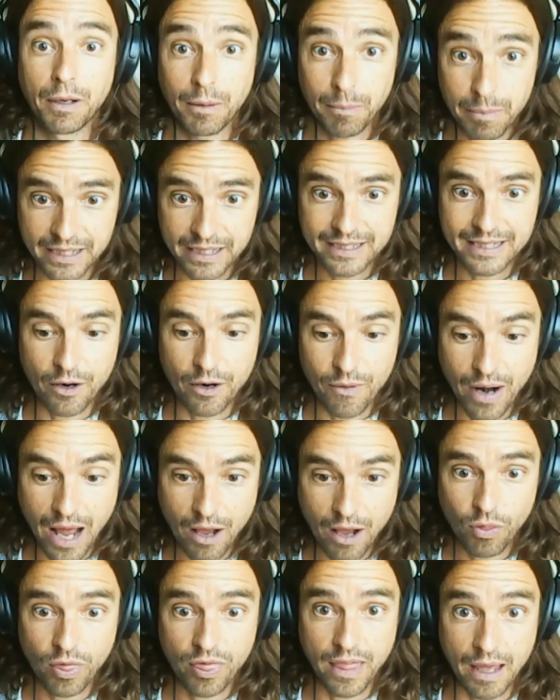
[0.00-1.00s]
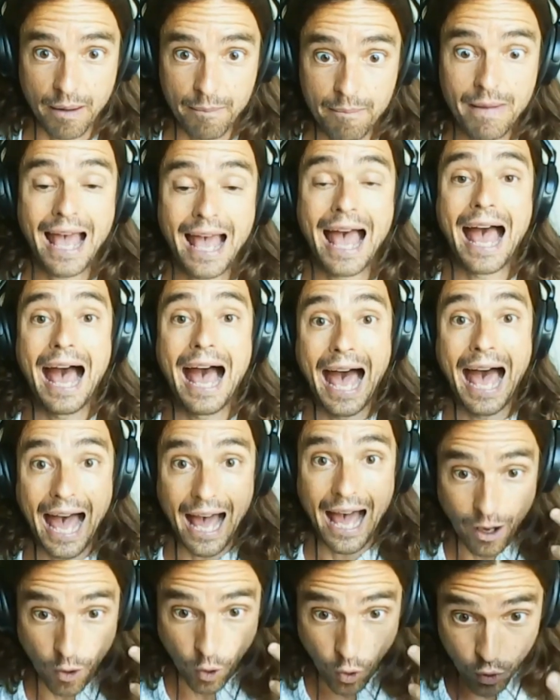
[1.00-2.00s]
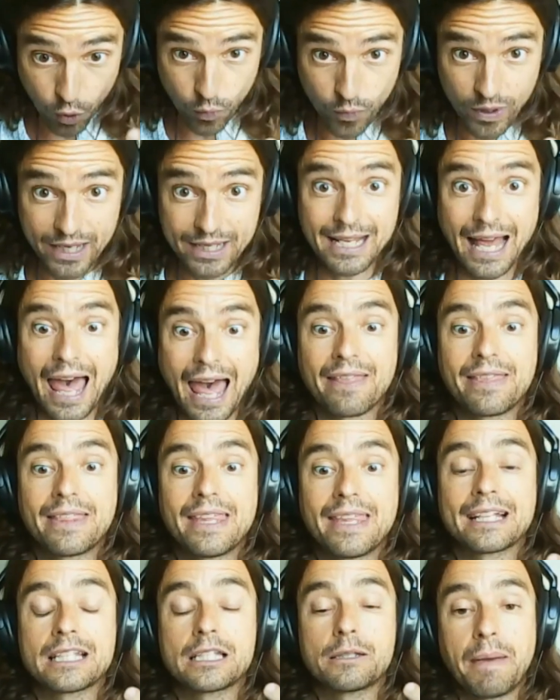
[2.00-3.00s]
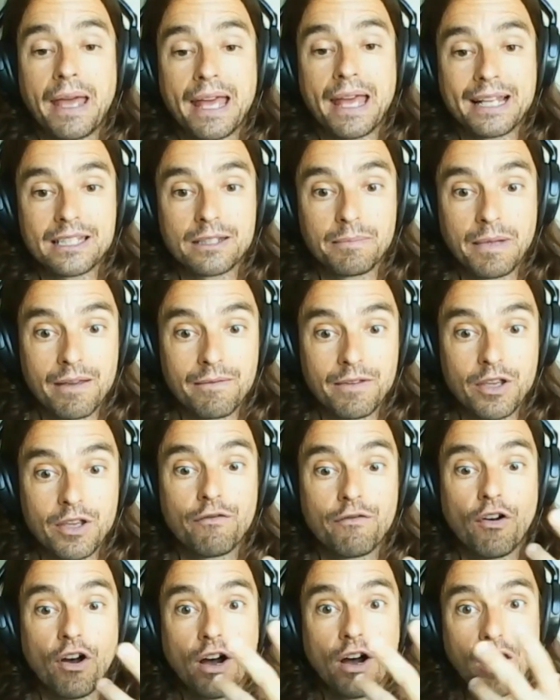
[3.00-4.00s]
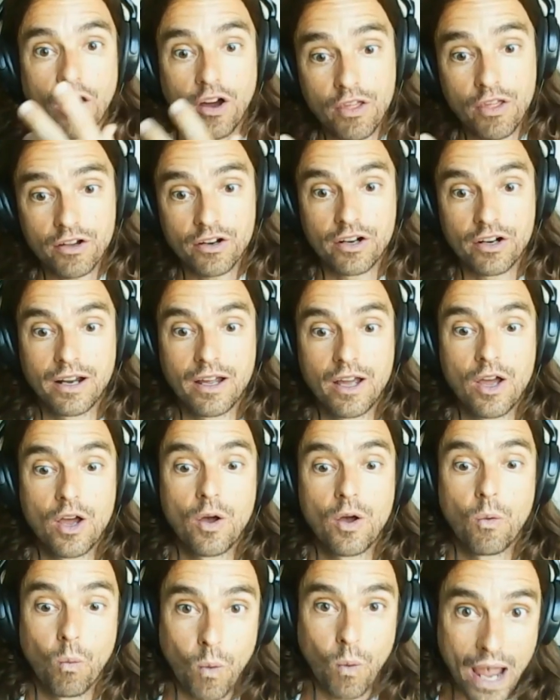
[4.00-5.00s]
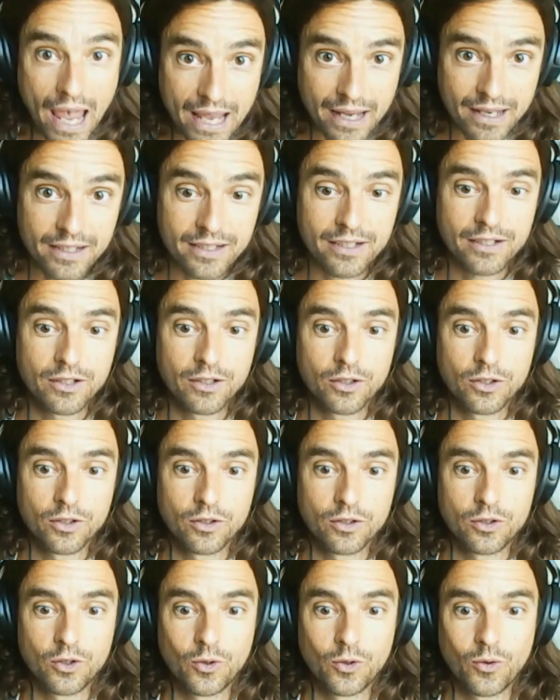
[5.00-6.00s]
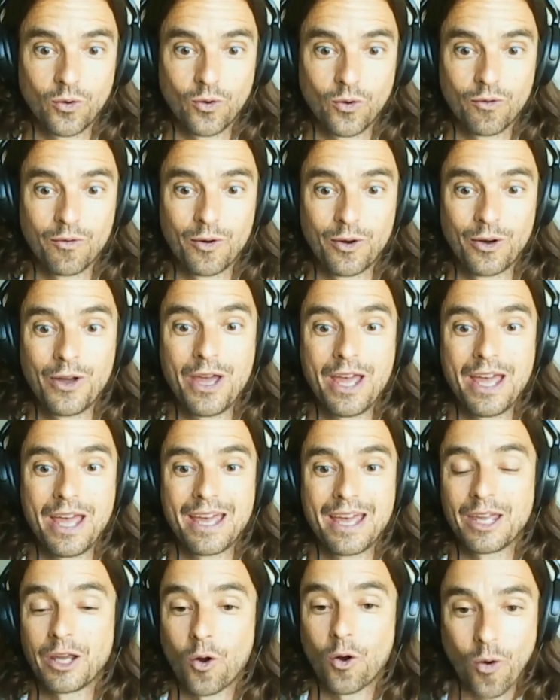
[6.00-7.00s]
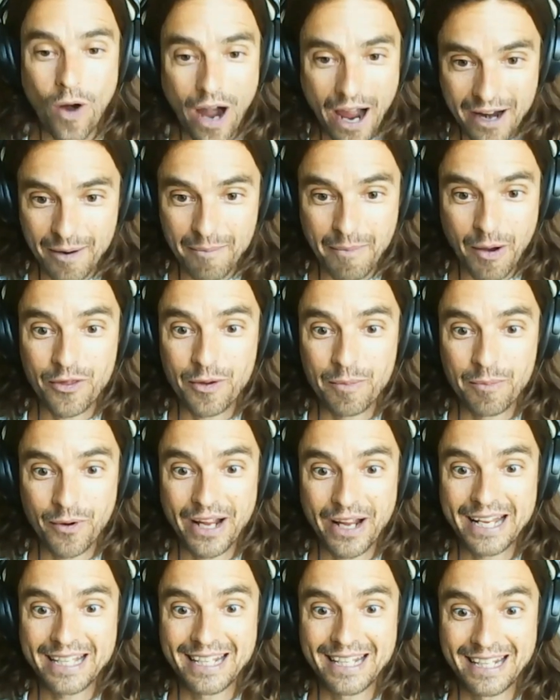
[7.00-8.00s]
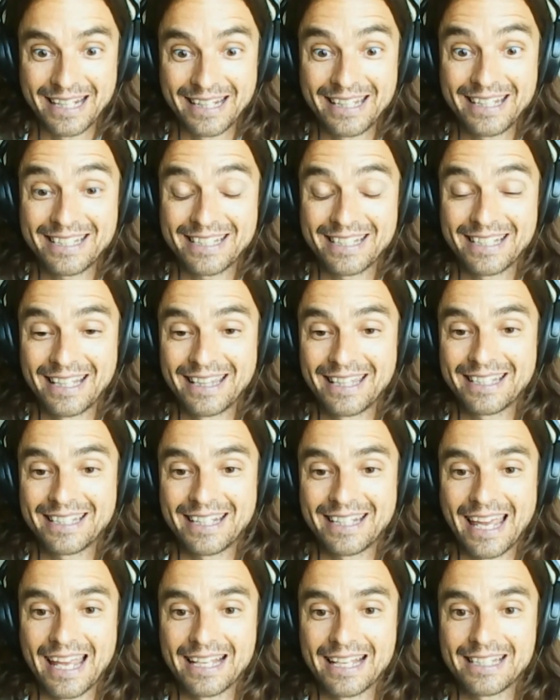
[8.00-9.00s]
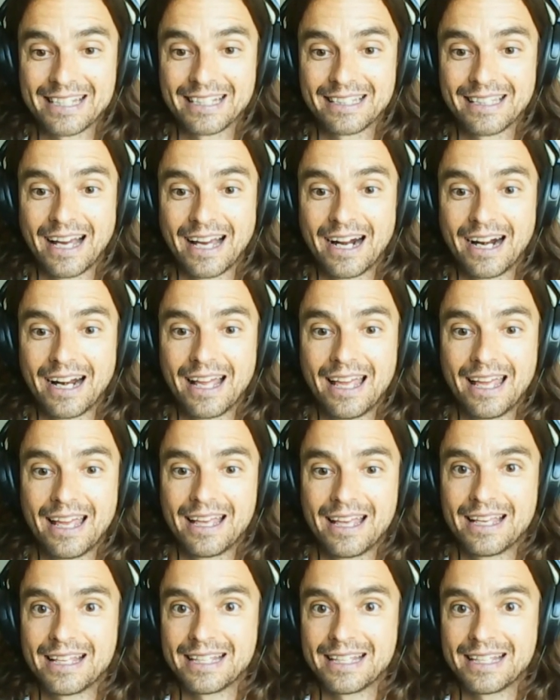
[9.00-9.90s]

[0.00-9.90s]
published around them, always at the expense maybe of other ways to inquire about the brain, in this case, that are